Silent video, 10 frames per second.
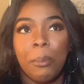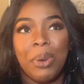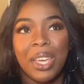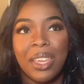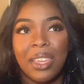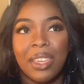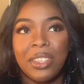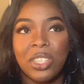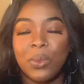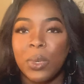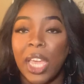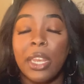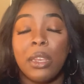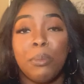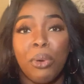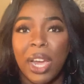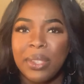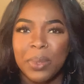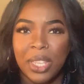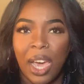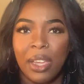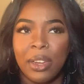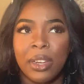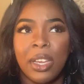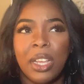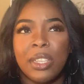But it just, and the price was higher.